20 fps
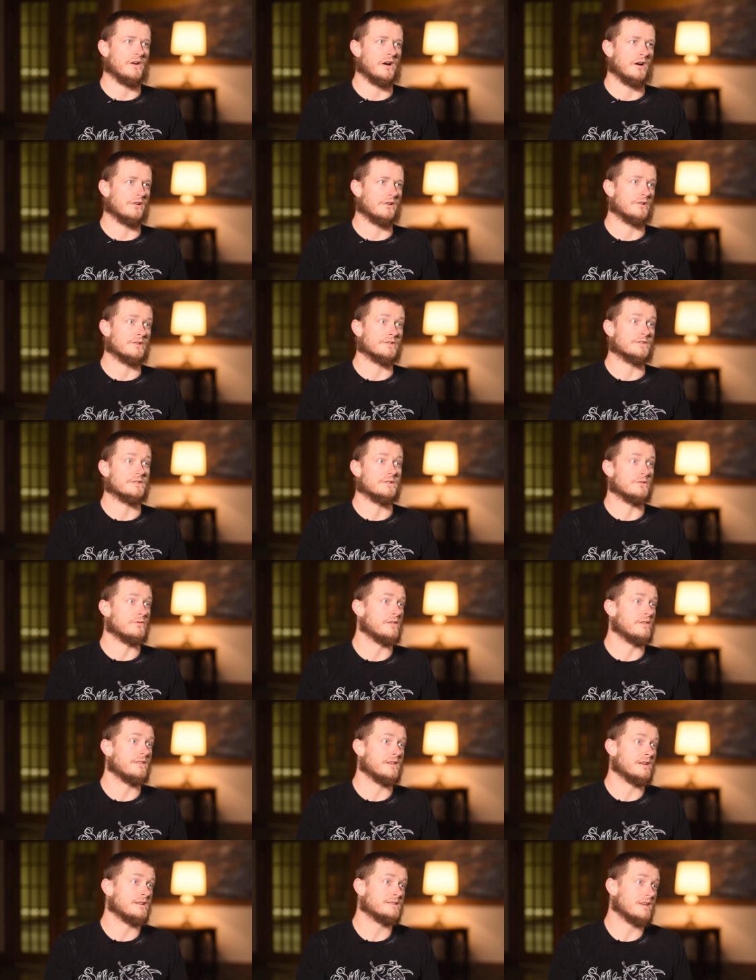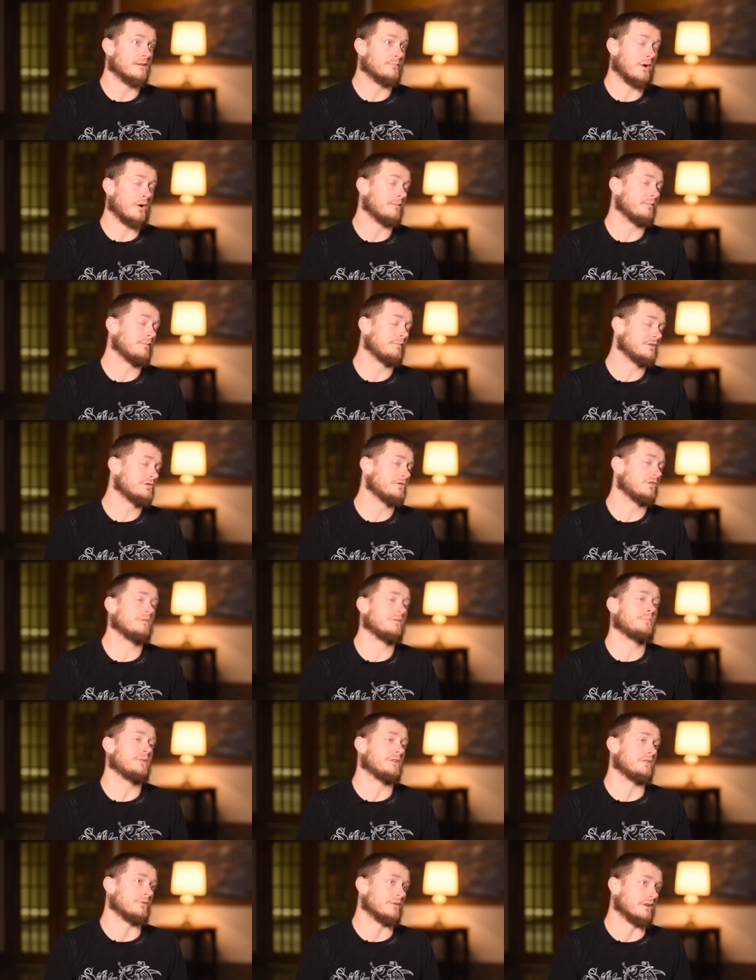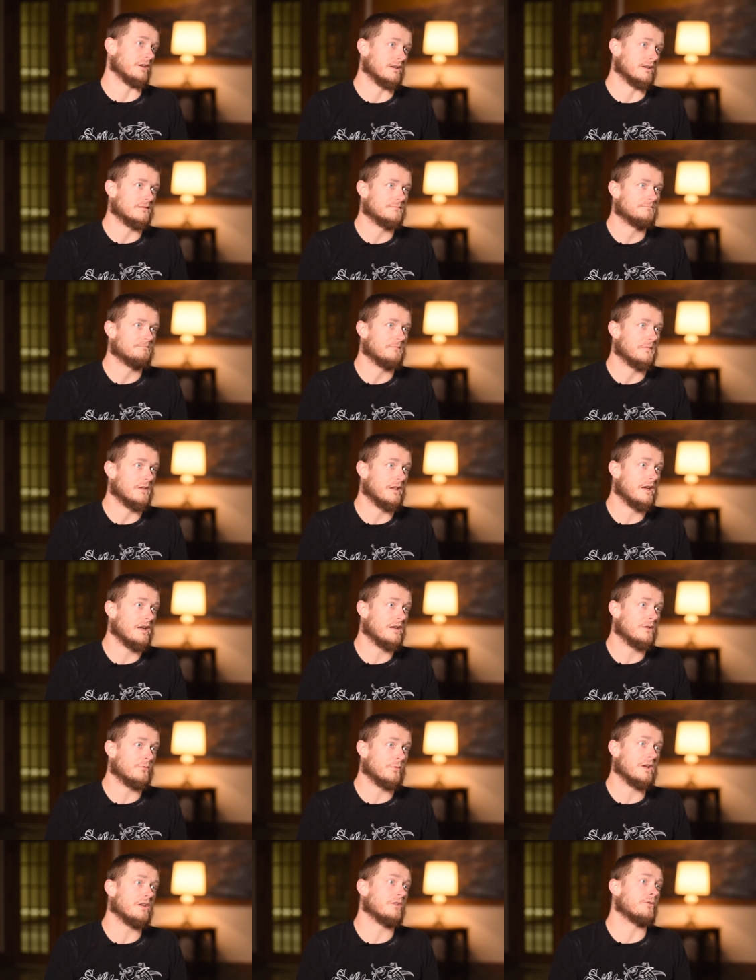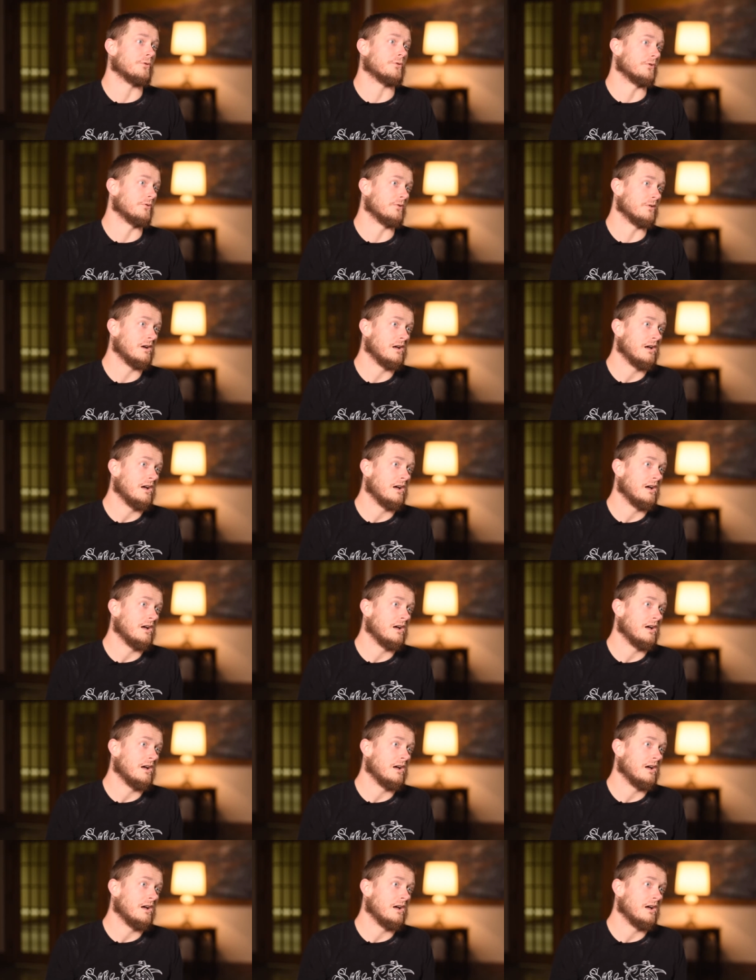harder to do the things I probably shouldn't be doing, like ring crew.